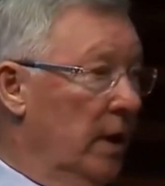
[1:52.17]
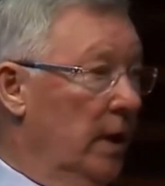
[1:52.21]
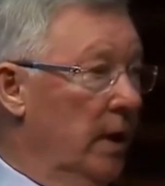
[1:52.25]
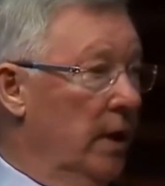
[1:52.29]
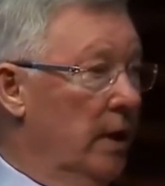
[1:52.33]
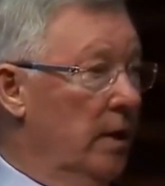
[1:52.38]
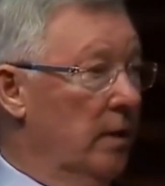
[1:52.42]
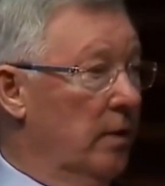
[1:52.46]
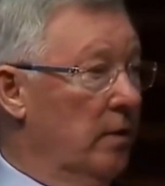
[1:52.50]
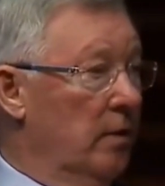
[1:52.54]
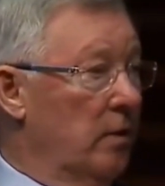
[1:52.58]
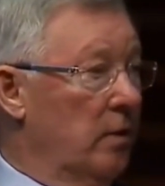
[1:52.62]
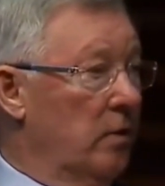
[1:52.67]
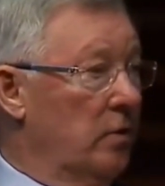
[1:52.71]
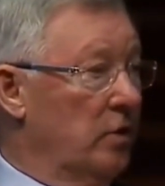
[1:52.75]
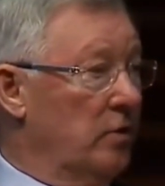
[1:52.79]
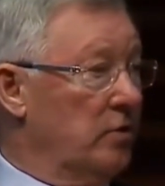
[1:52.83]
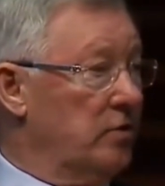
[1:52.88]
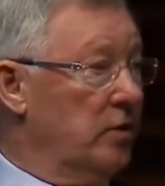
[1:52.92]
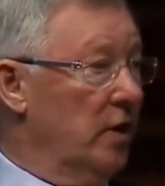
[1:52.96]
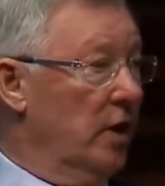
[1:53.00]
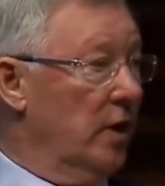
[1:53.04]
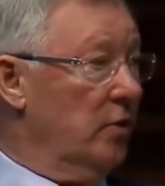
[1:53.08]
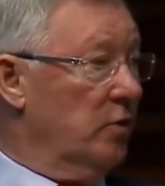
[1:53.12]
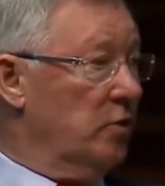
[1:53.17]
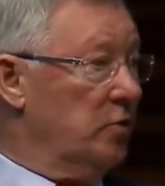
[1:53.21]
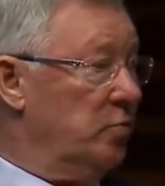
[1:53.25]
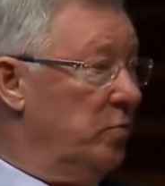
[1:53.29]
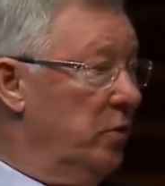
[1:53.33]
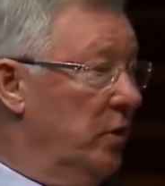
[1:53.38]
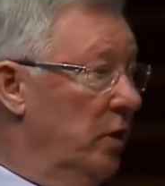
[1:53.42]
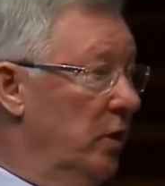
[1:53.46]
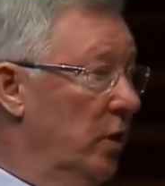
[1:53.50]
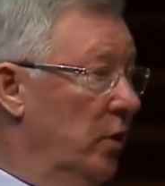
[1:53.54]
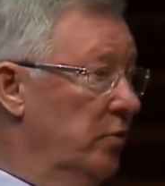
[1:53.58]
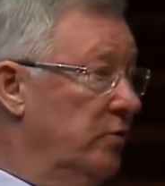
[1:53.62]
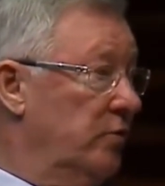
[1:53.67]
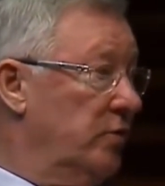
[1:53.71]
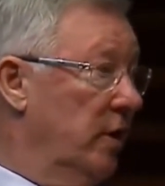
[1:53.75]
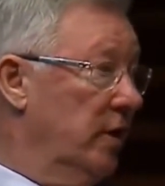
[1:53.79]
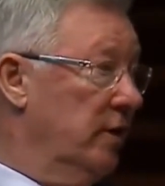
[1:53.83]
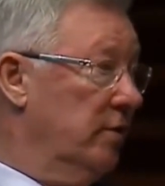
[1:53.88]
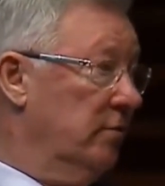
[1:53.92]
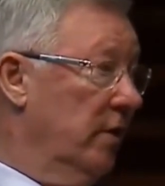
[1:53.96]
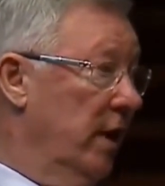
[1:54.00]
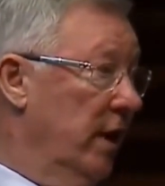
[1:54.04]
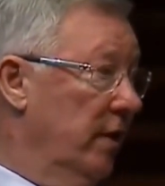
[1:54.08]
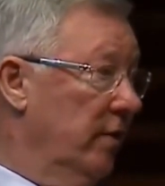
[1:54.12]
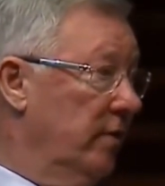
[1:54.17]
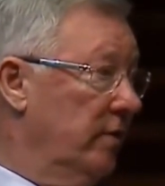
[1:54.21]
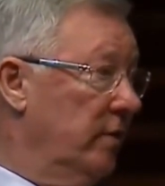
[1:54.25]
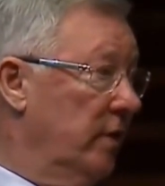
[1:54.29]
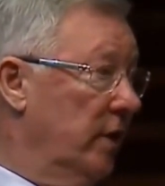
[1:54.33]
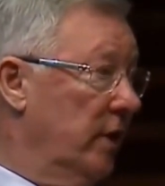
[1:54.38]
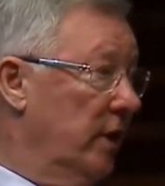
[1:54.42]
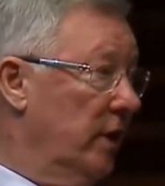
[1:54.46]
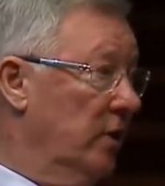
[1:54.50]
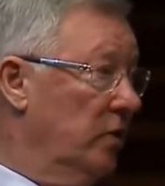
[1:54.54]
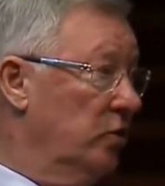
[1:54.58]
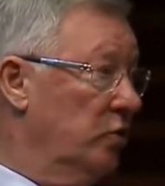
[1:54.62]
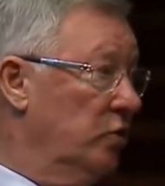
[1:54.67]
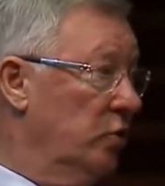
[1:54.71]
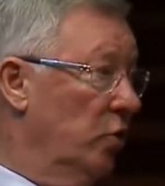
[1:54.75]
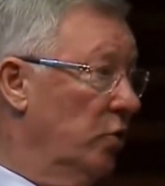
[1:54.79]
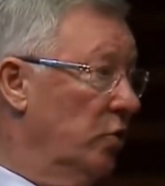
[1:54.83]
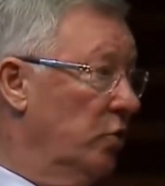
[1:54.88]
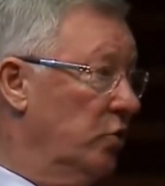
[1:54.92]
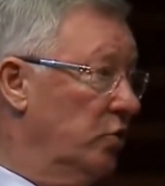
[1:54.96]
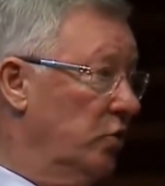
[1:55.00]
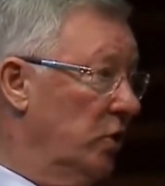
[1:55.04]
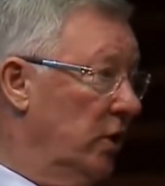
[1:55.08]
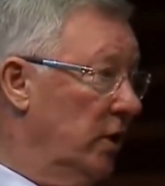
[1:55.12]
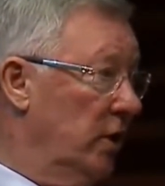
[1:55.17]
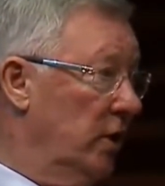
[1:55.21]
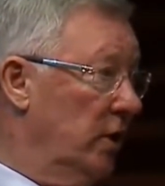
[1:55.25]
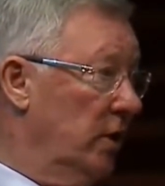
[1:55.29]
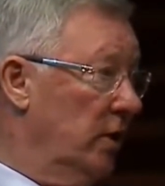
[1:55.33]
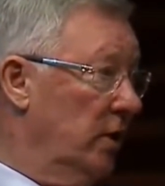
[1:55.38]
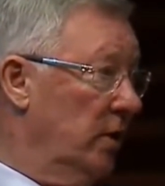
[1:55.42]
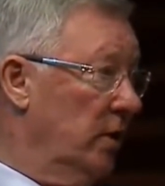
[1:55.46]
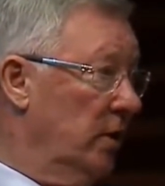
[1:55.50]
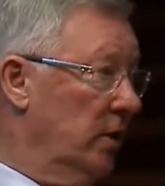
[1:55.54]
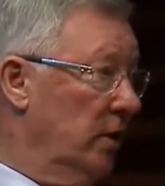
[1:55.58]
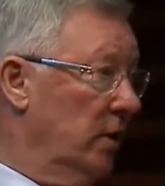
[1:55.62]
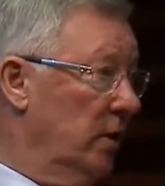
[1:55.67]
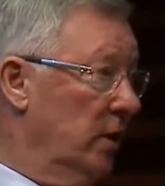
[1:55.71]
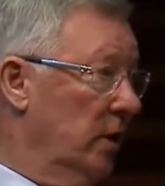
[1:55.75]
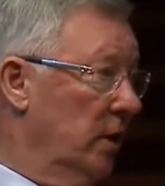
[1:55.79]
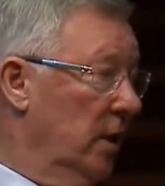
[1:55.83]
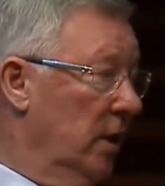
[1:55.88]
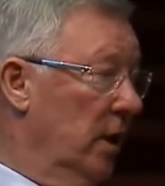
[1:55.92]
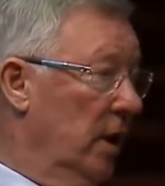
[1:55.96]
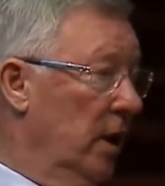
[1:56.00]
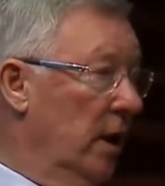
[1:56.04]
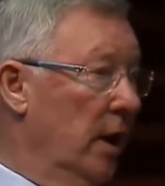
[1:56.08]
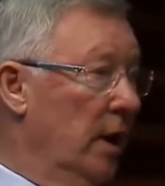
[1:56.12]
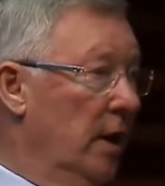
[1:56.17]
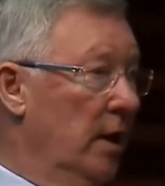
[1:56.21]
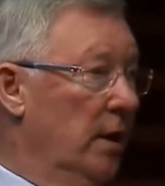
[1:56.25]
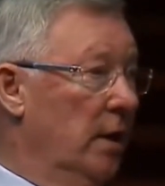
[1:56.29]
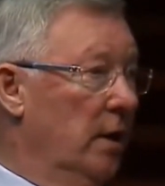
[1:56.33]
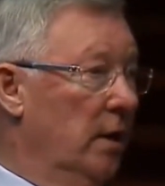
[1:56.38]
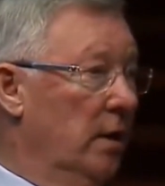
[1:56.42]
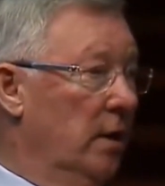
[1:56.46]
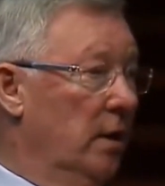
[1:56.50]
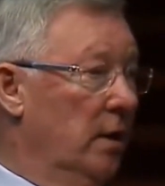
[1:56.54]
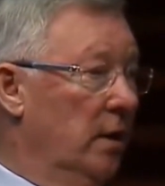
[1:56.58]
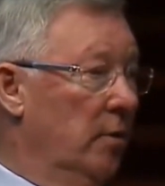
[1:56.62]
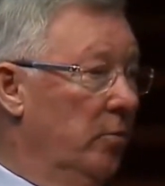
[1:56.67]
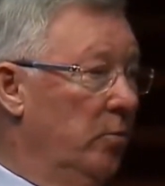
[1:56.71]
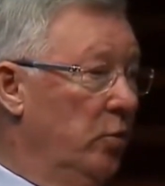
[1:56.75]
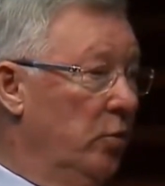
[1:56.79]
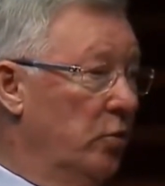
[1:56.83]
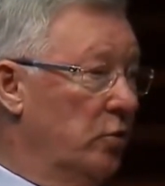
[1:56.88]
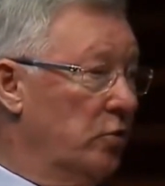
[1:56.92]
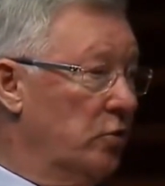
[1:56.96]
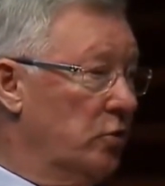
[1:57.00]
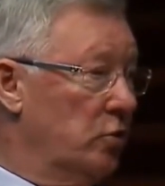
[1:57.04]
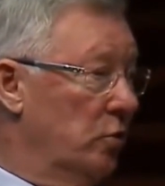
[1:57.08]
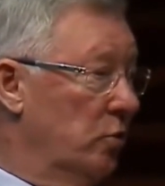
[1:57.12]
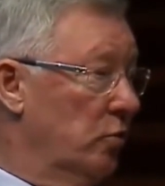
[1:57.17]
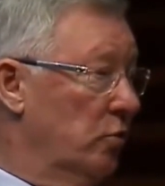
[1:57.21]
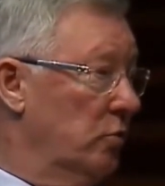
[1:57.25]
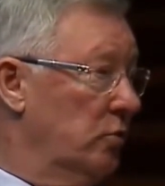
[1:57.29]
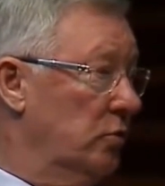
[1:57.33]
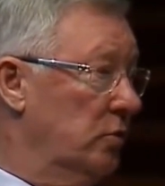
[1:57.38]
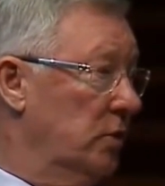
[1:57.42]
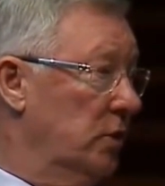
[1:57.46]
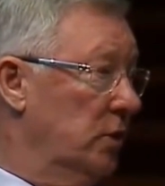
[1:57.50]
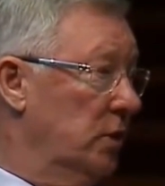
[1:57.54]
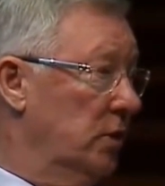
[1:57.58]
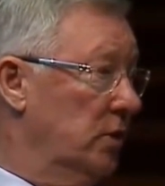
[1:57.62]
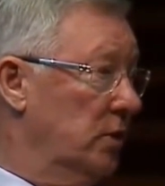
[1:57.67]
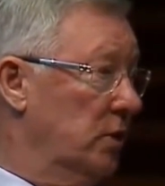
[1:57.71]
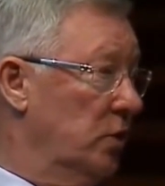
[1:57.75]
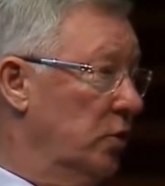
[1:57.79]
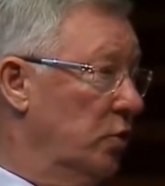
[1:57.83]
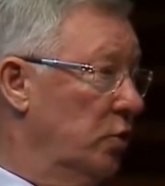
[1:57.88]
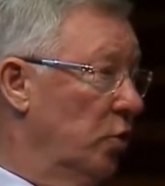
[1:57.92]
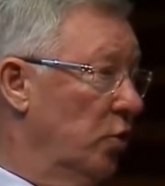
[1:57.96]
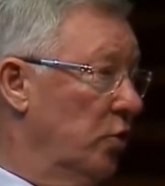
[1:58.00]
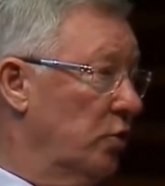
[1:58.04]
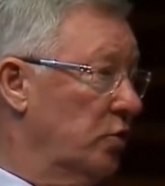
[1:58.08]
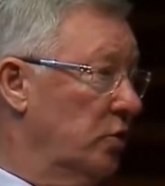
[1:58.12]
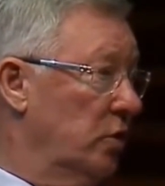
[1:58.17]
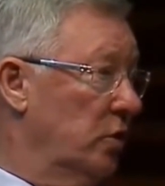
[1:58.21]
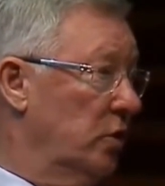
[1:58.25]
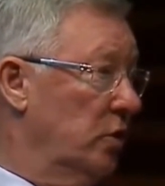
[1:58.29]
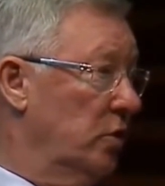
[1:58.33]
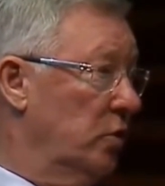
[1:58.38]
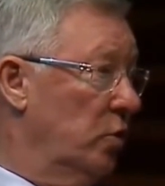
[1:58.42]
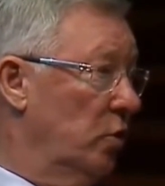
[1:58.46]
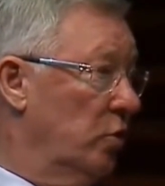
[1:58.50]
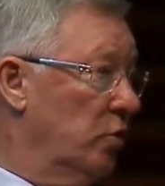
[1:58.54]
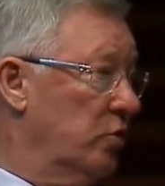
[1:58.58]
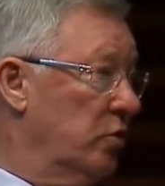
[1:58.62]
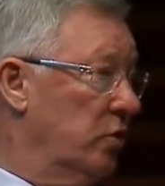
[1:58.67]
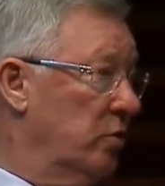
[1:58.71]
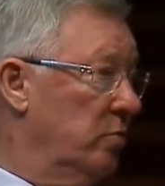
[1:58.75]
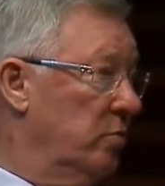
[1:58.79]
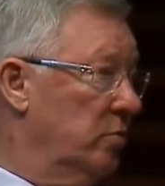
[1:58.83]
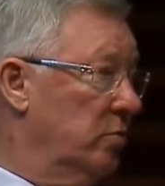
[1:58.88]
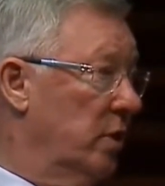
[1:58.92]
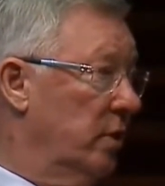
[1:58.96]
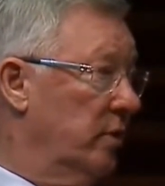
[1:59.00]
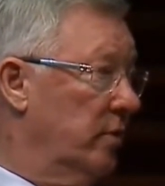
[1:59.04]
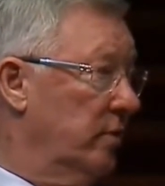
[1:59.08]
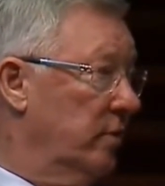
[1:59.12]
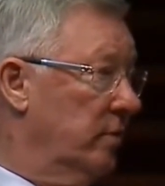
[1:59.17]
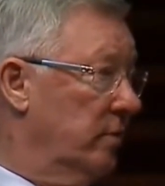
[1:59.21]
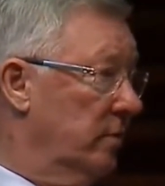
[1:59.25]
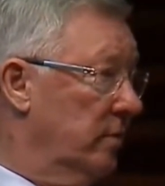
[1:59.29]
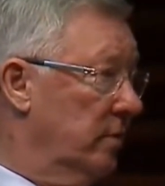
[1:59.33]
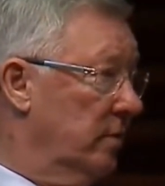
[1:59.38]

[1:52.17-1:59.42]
And Cristiano's playing outside left against John O'Shea, and the poor souls, he's got tortured blood.